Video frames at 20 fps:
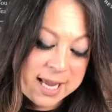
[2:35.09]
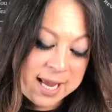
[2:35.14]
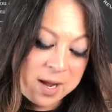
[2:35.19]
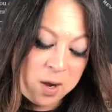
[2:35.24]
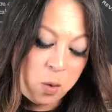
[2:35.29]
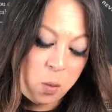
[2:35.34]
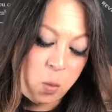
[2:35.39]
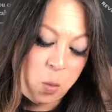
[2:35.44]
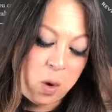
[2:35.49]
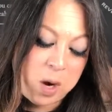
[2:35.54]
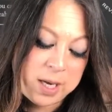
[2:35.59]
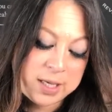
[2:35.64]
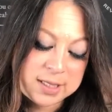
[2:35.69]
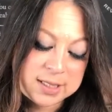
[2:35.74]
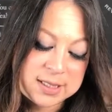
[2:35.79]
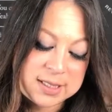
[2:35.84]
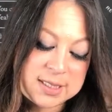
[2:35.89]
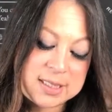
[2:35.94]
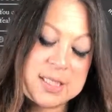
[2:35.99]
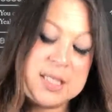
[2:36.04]
at
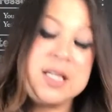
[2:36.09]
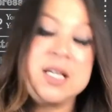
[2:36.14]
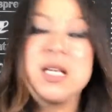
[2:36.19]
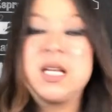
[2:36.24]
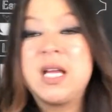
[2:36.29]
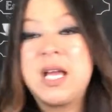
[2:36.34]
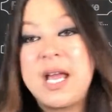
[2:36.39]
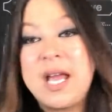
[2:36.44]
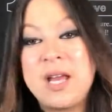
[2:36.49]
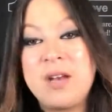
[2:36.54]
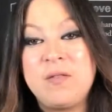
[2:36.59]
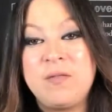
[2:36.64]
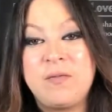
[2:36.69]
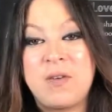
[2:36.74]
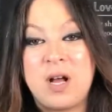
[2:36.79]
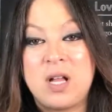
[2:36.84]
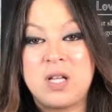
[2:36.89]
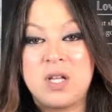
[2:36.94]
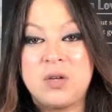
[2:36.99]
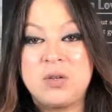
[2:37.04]
once and
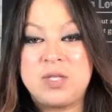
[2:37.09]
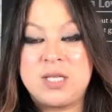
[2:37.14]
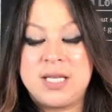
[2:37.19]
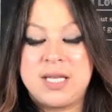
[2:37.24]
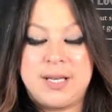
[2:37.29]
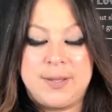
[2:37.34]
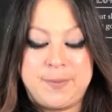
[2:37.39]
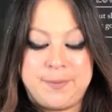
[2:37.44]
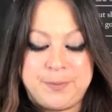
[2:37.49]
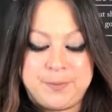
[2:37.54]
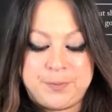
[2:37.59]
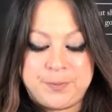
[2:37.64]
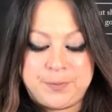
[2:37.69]
followed him.